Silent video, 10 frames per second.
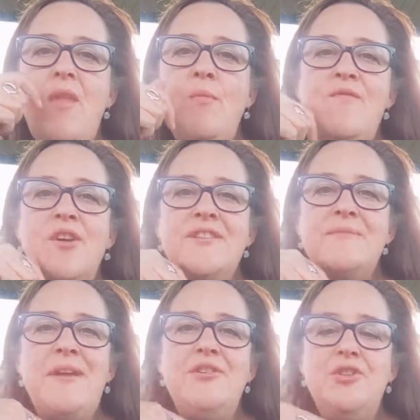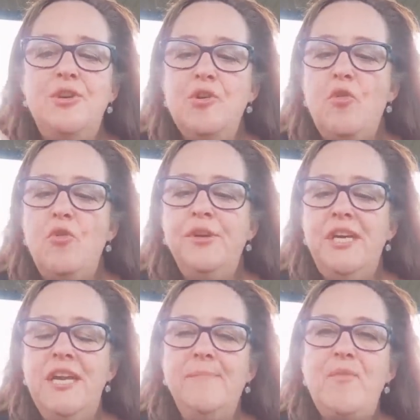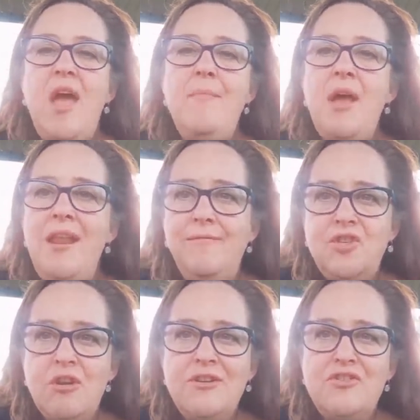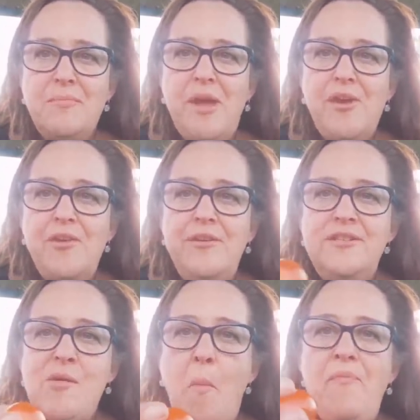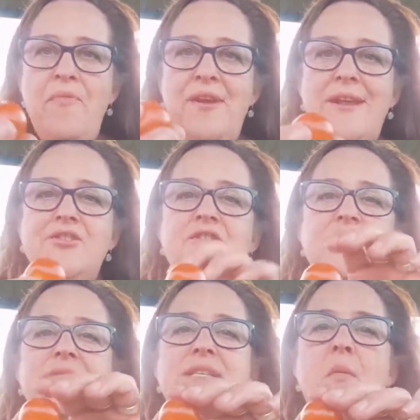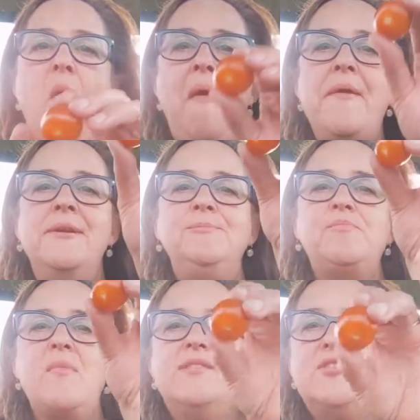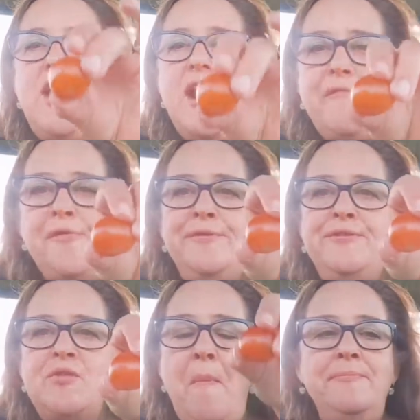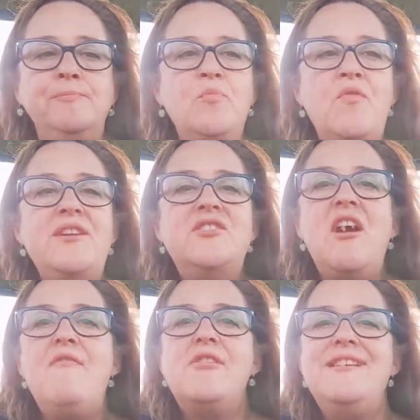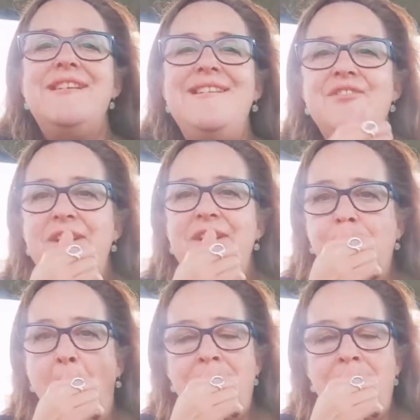We've got a Spanish unicorn in here. I love cherry tomatoes. They're nature's snack foods. These are very handy.